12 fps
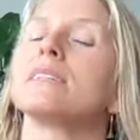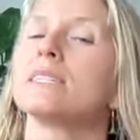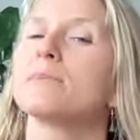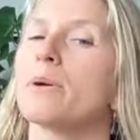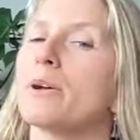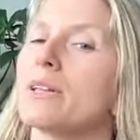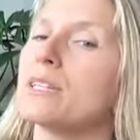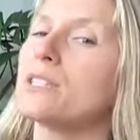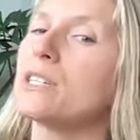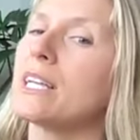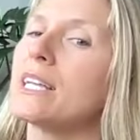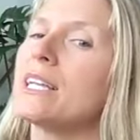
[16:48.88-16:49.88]
this part of the
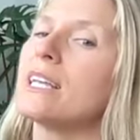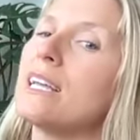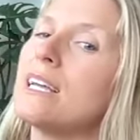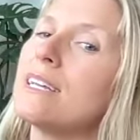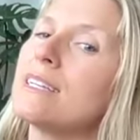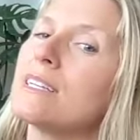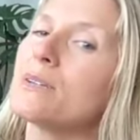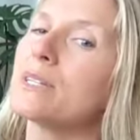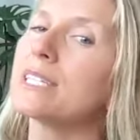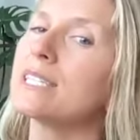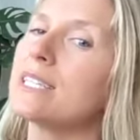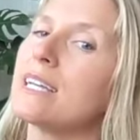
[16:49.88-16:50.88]
chin.
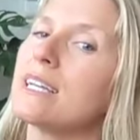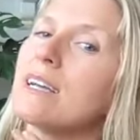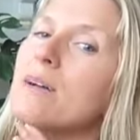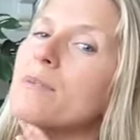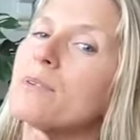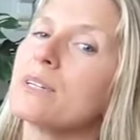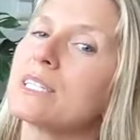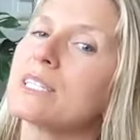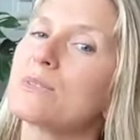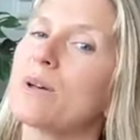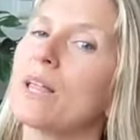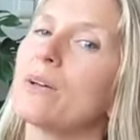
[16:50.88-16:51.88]
Notice it. I'm going to
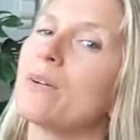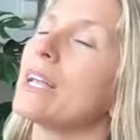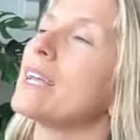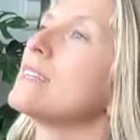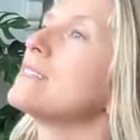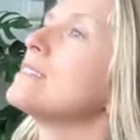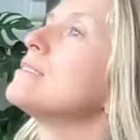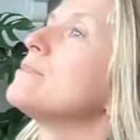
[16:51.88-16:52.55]
swallow again.